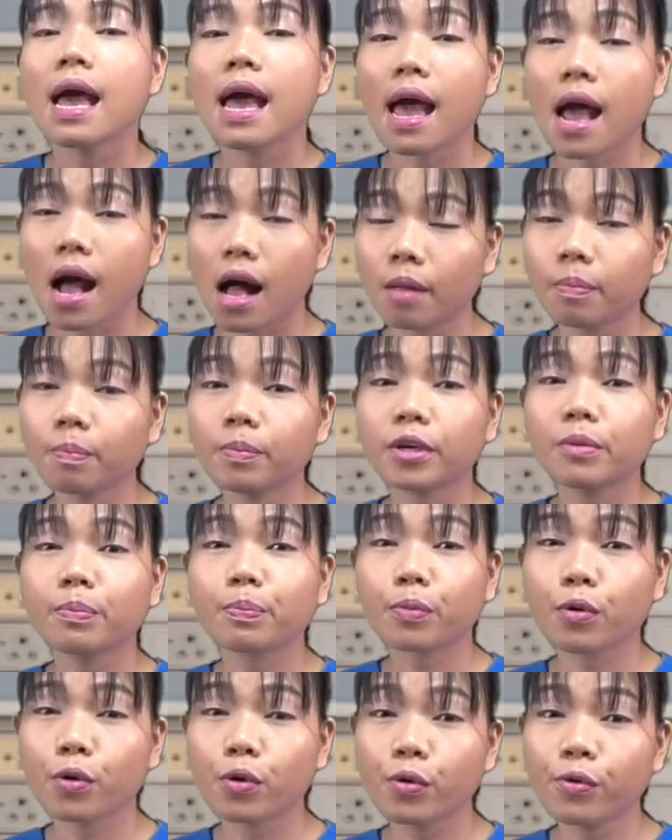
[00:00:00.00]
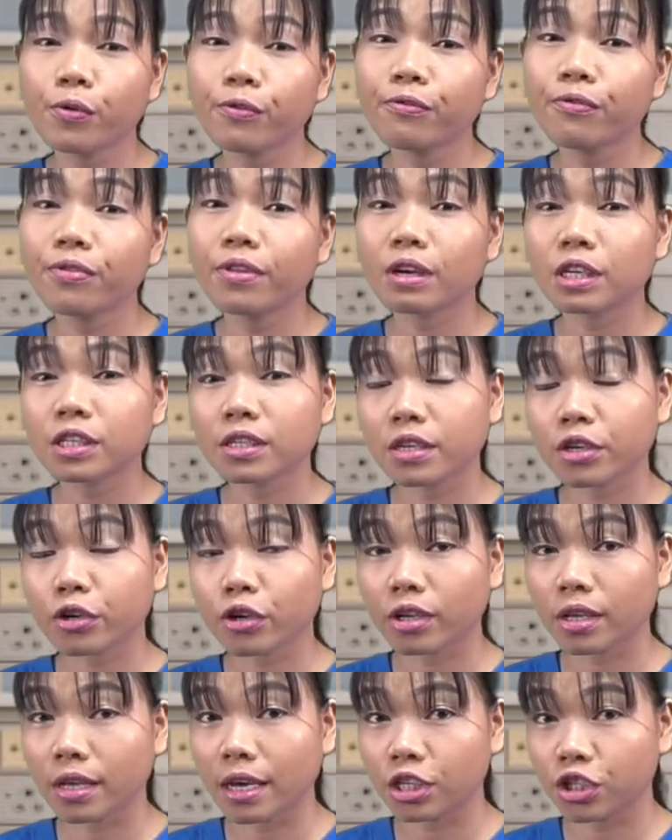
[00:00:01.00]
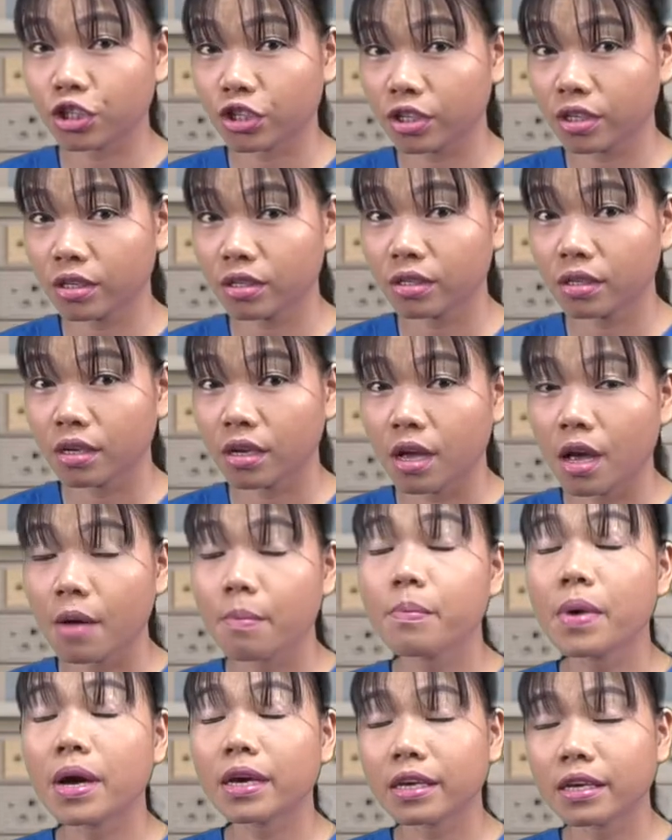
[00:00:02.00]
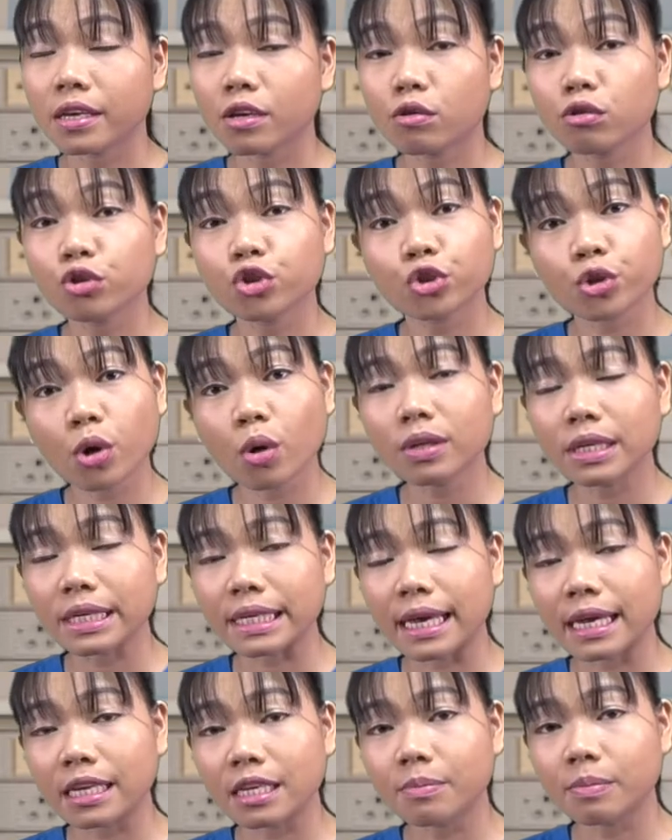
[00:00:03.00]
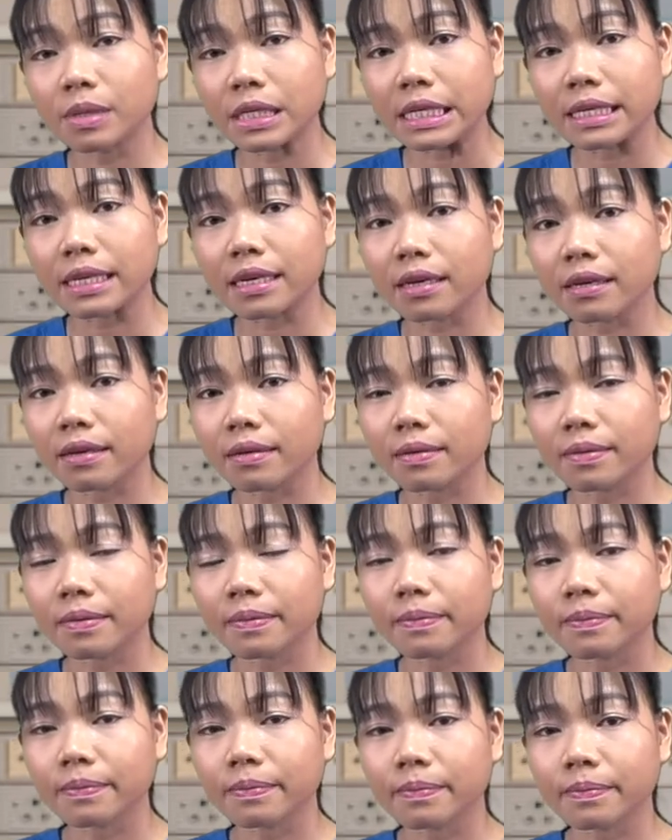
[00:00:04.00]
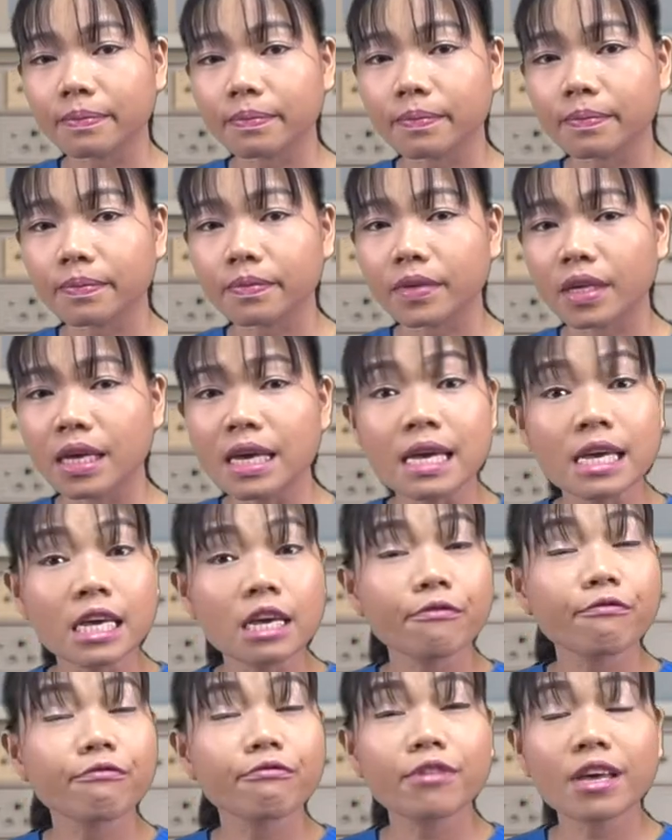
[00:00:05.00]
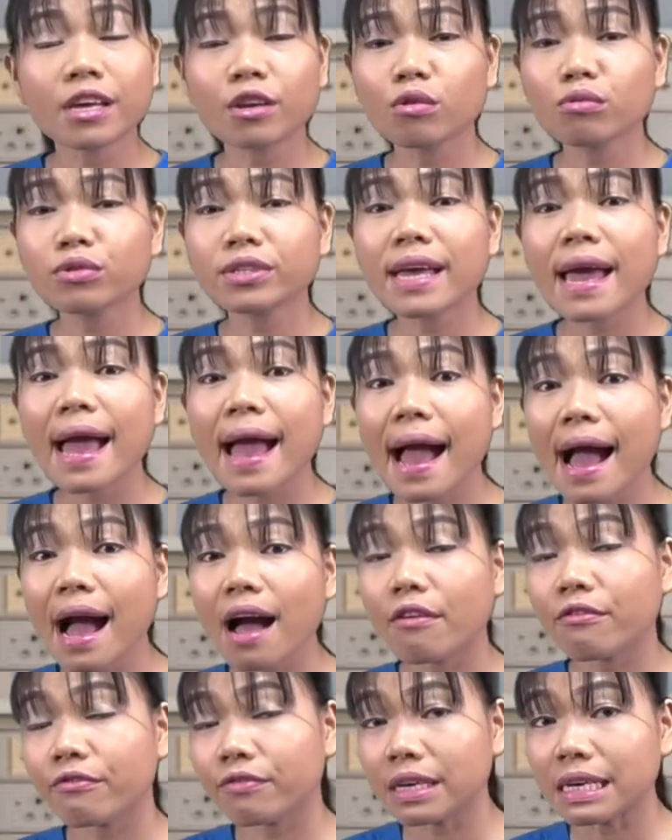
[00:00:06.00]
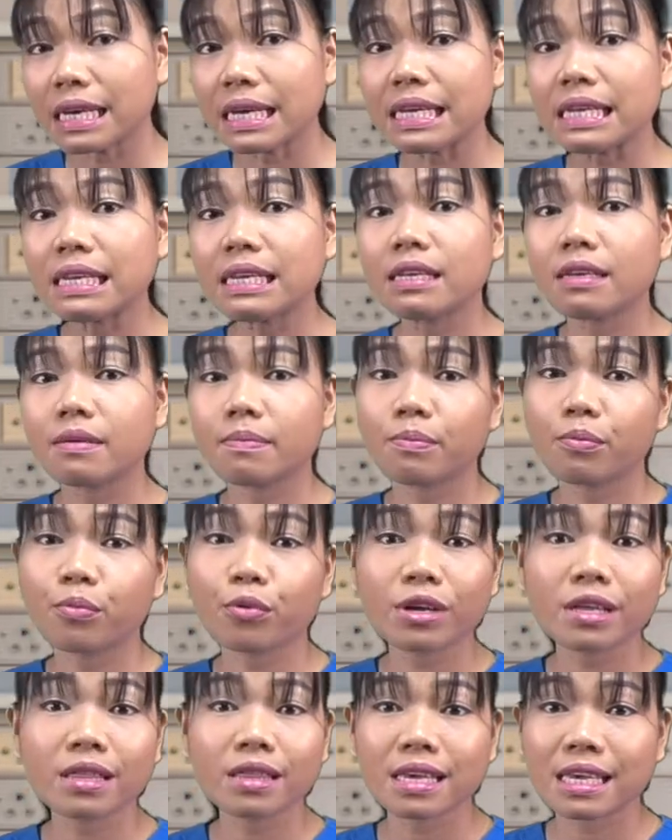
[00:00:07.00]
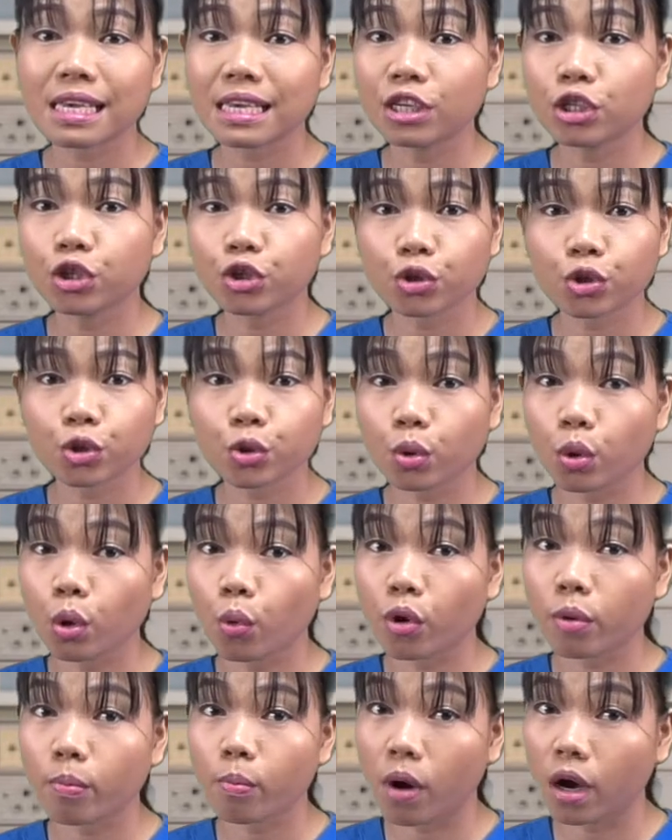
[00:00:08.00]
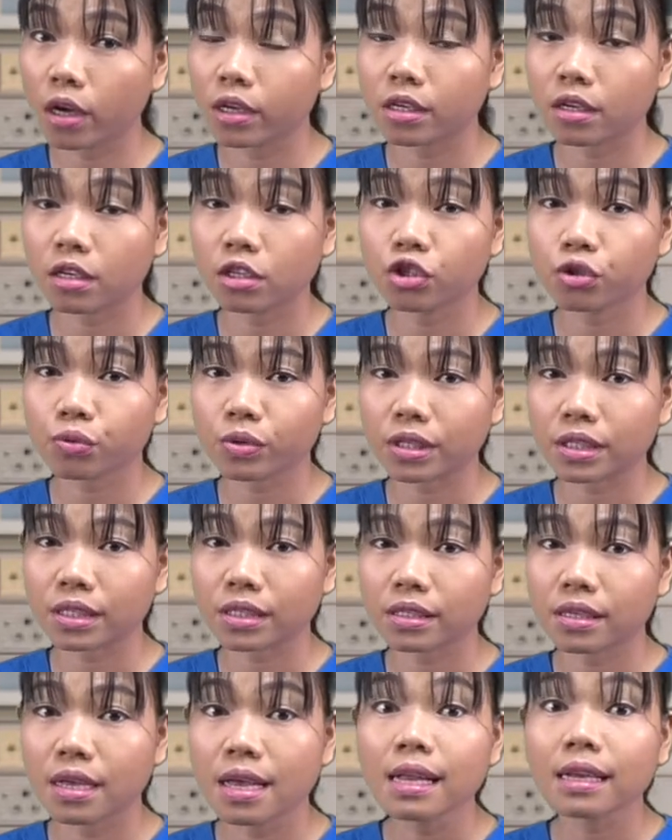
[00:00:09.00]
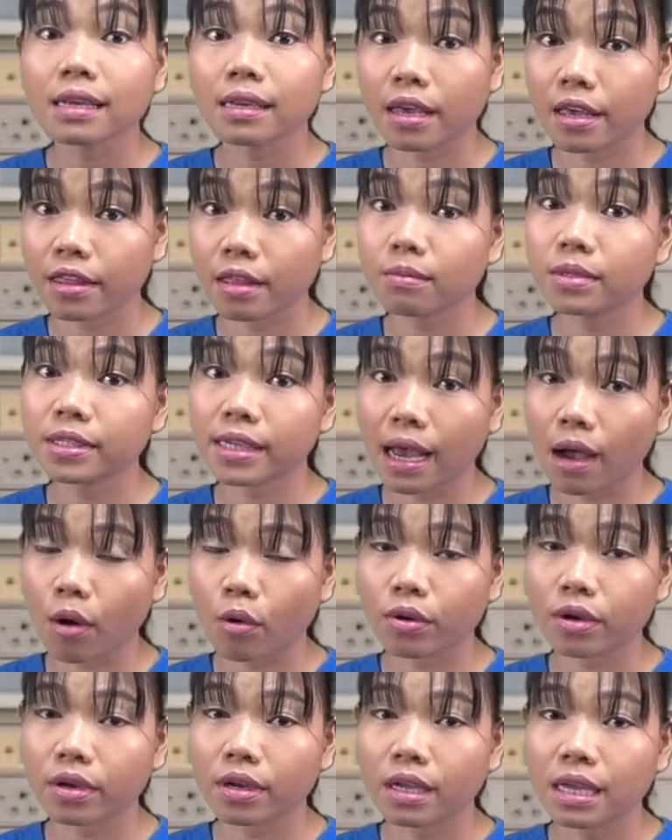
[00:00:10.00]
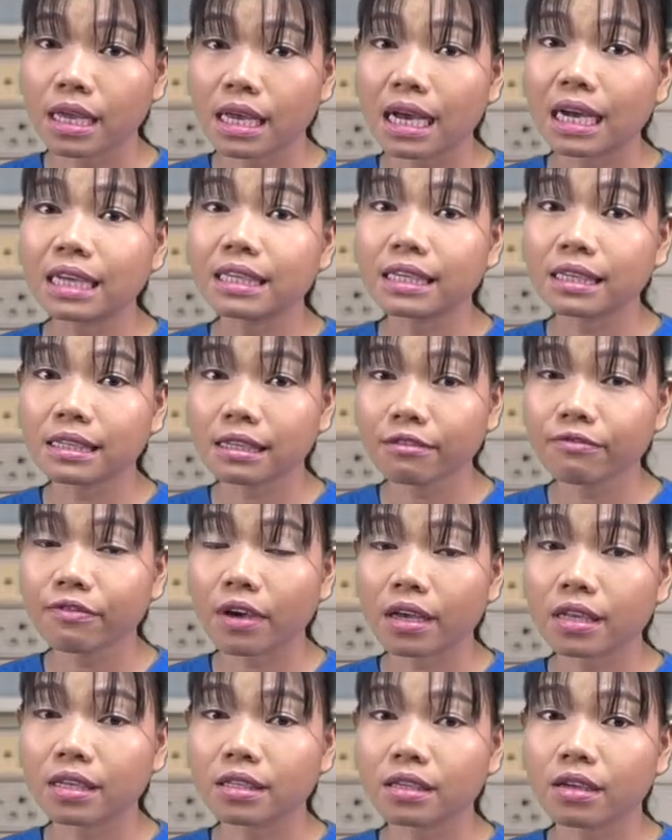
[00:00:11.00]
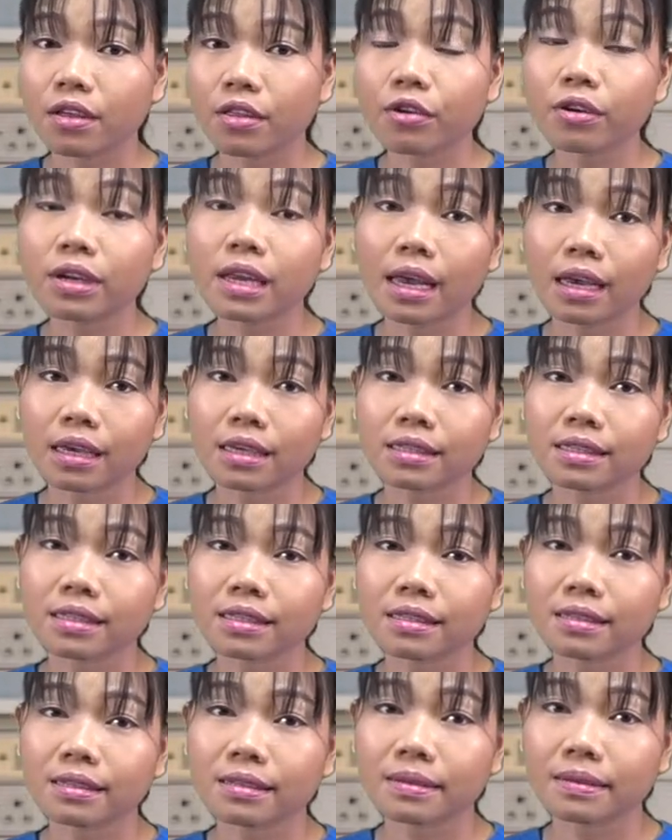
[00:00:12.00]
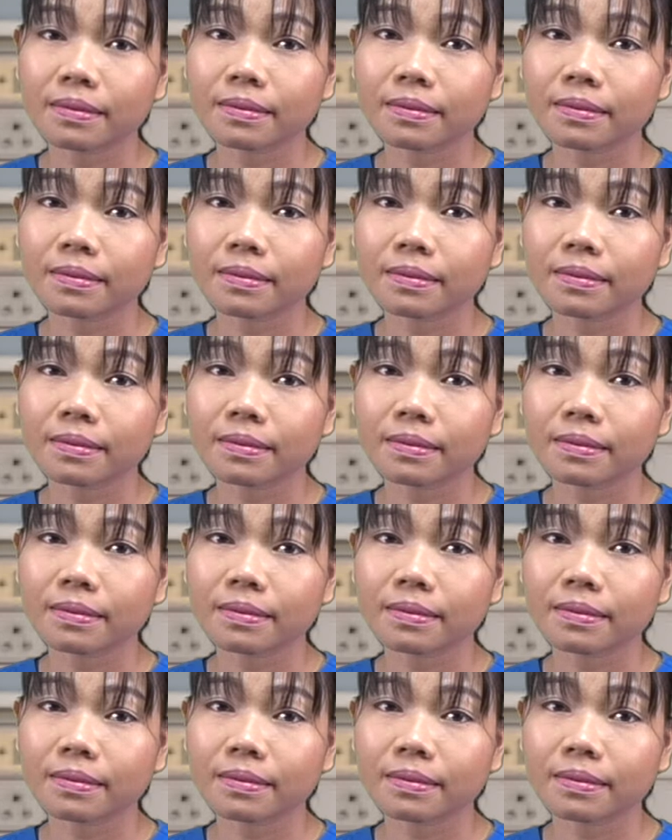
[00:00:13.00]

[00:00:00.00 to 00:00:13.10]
Help improve their circulation by controlling any bleeding. If they don't have any breathing issues or lower body injuries, lay them down and elevate their legs.